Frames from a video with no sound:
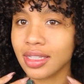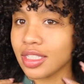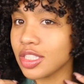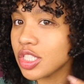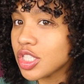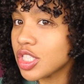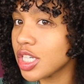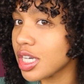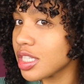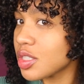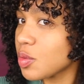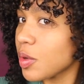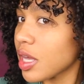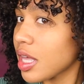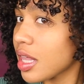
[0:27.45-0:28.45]
This is
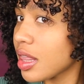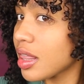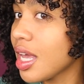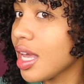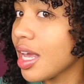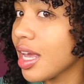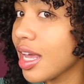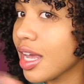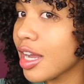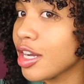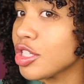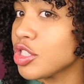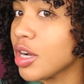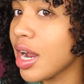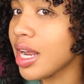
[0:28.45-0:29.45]
just with
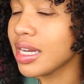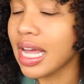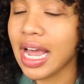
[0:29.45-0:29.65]
air drying.